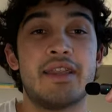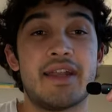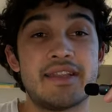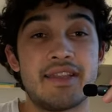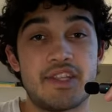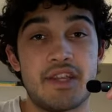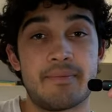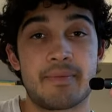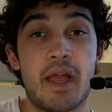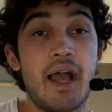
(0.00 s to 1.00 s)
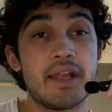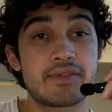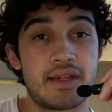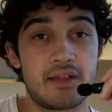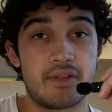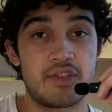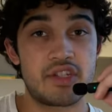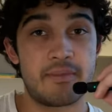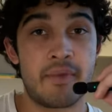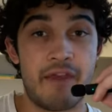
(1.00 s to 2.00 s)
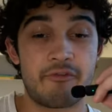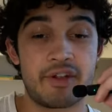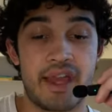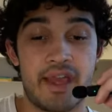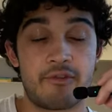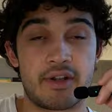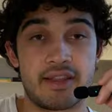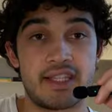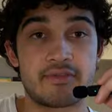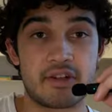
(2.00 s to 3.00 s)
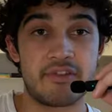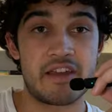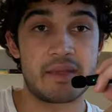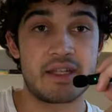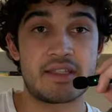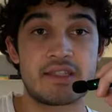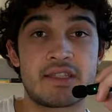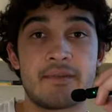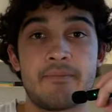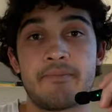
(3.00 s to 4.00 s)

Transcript: That is the gym. I try to go to the gym every day for at least 45 minutes,